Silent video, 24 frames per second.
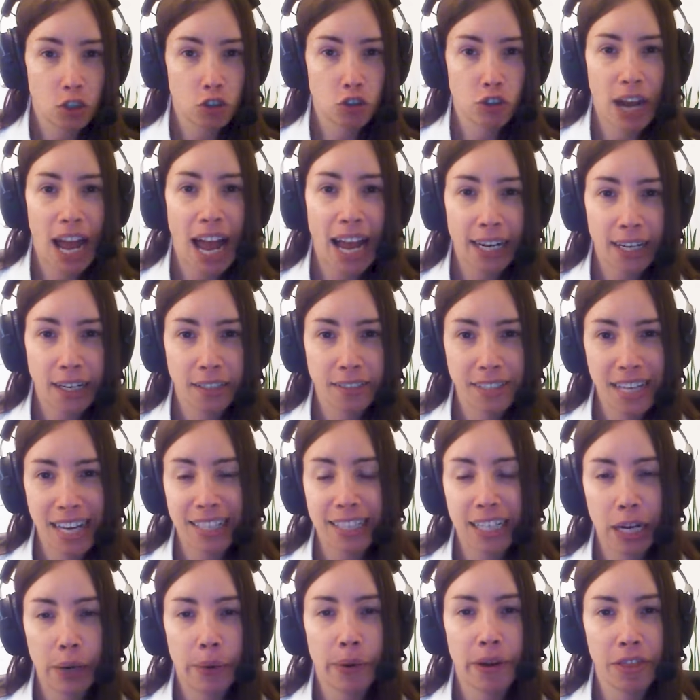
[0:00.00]
of on track
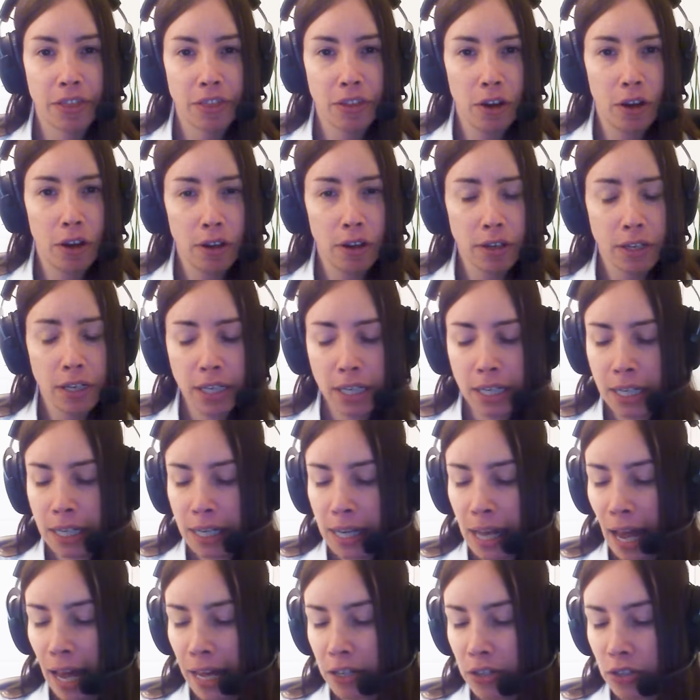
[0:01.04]
exactly how I thought?
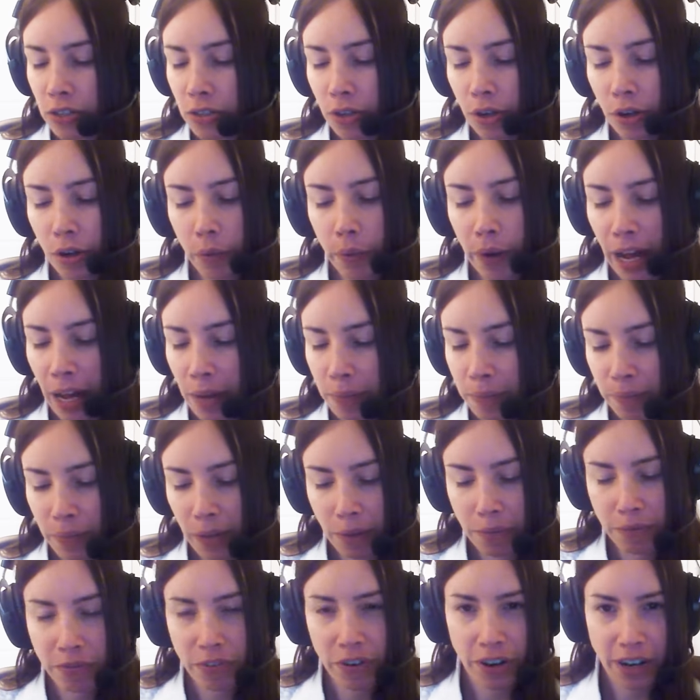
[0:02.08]
And so
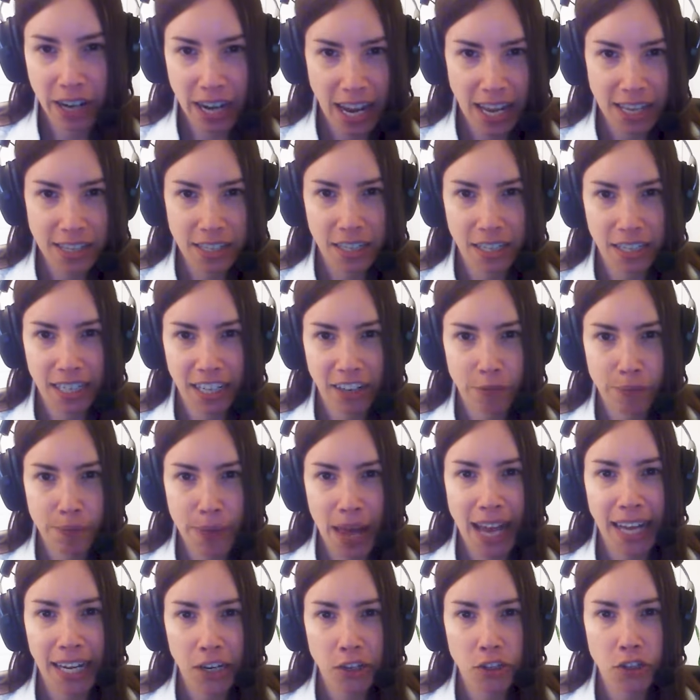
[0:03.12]
I'm very hesitant to give
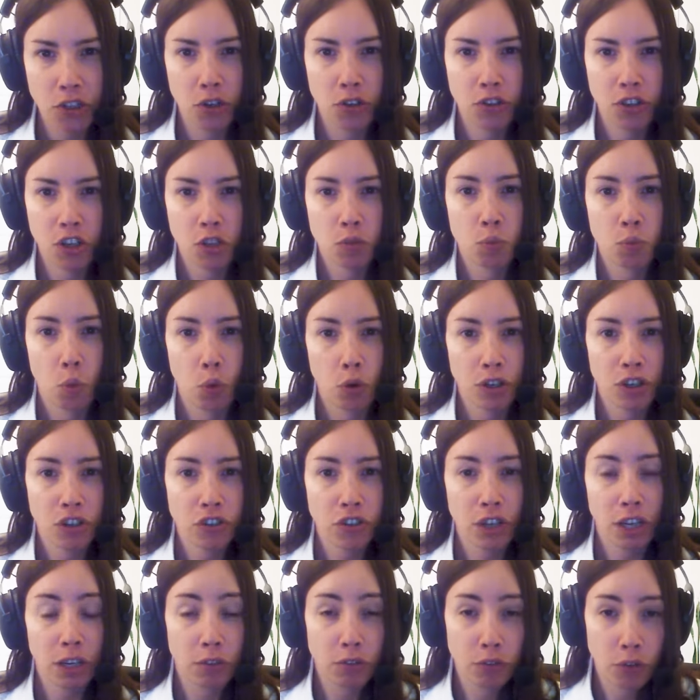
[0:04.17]
magnitudes. It's more
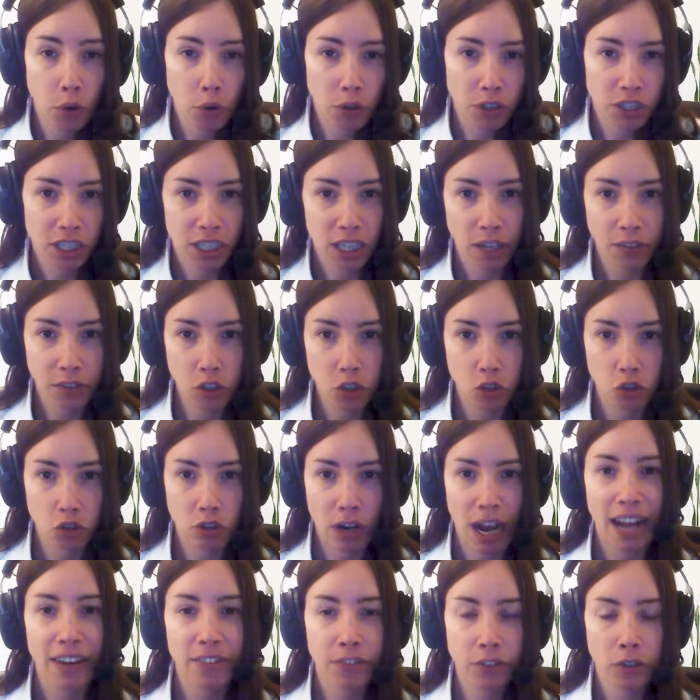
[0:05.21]
just like focusing on these
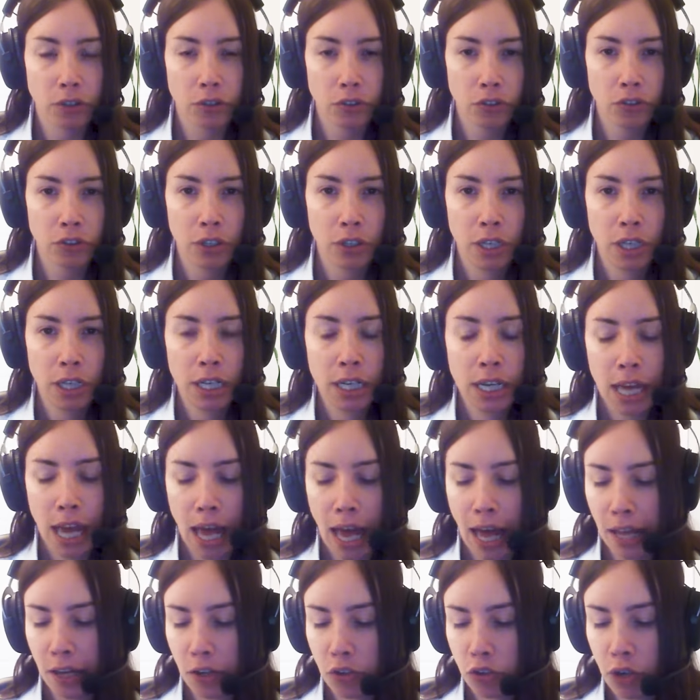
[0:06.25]
drivers
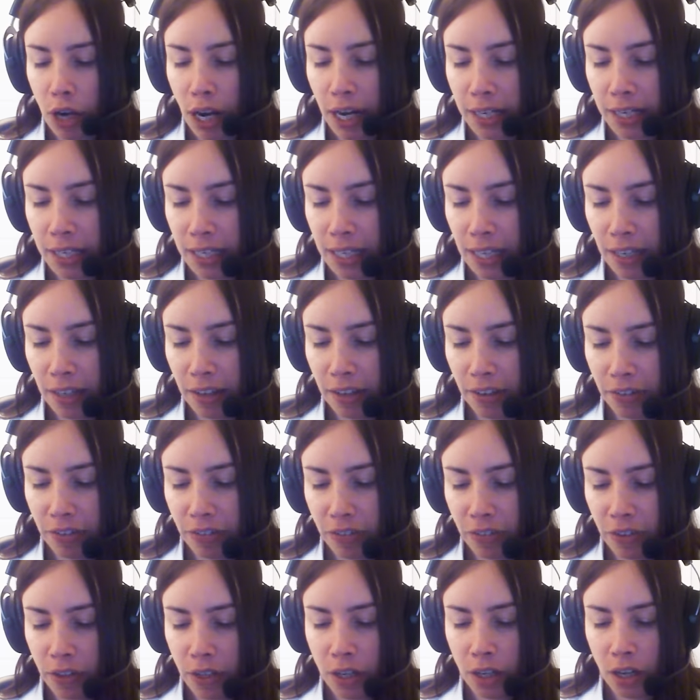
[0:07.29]
and trying to
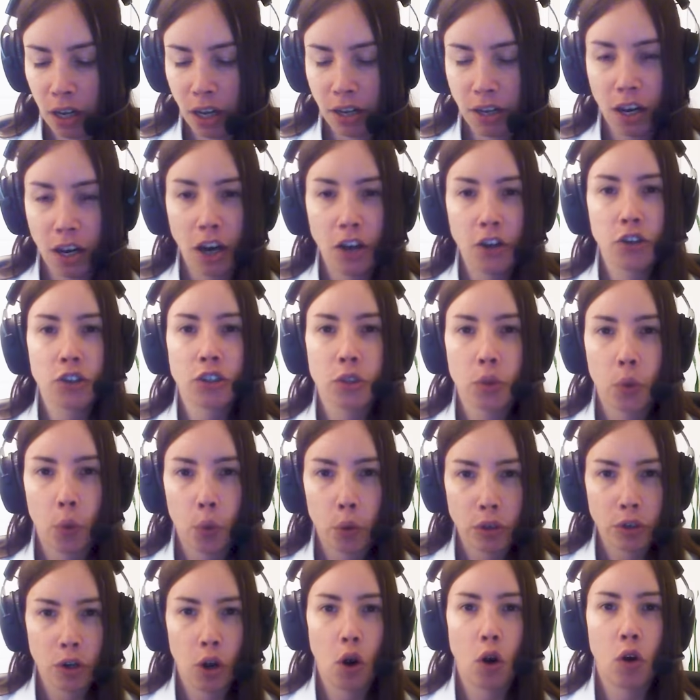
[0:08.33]
give an under
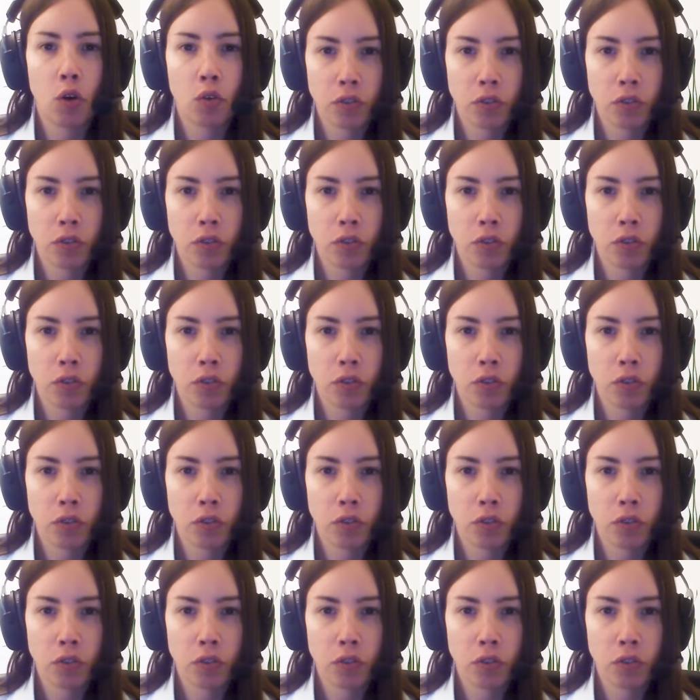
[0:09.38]
or an